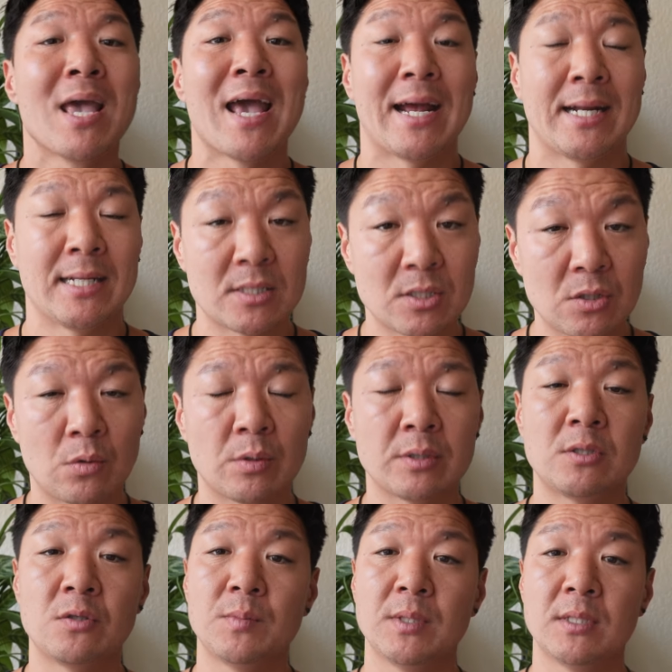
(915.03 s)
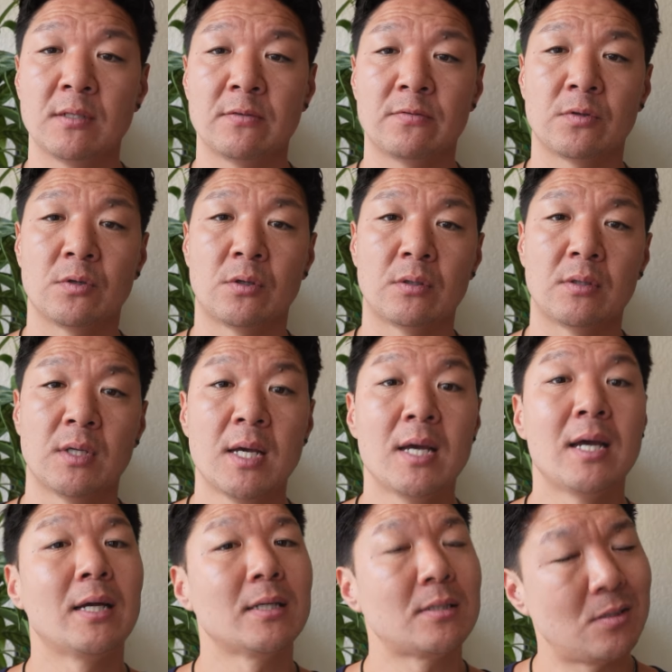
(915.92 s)
And it's going to be difficult.
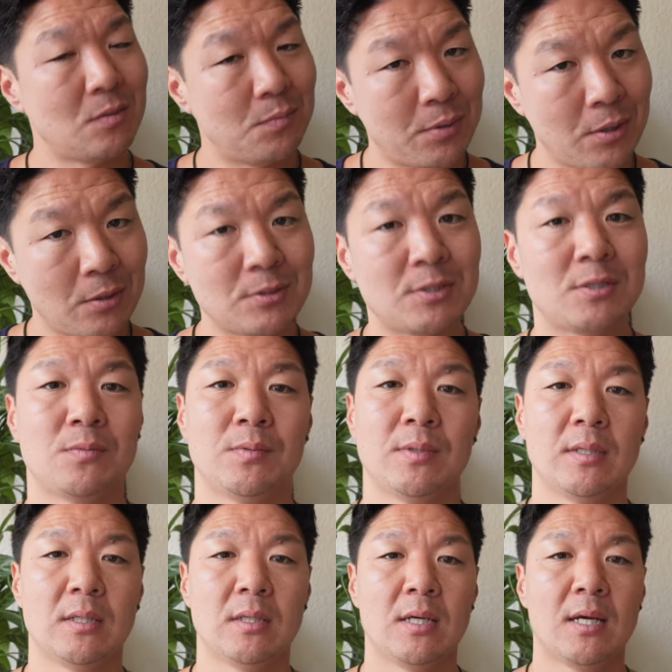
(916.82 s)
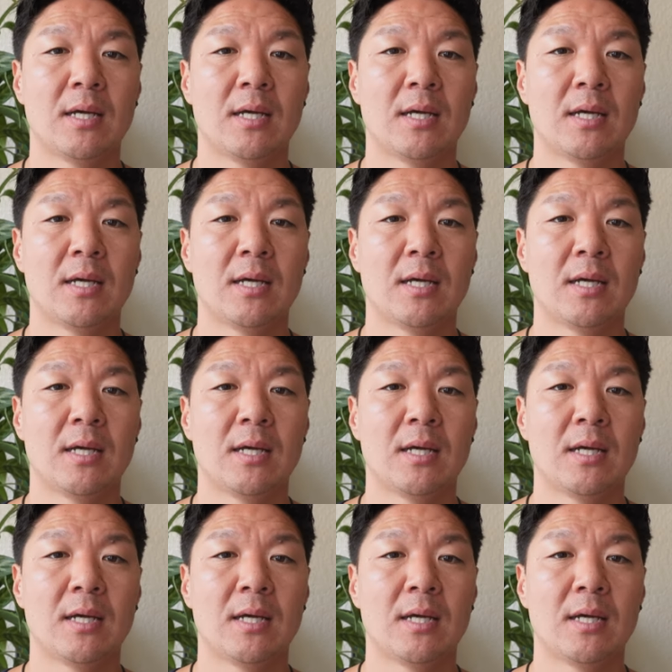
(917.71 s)
It's supposed to be.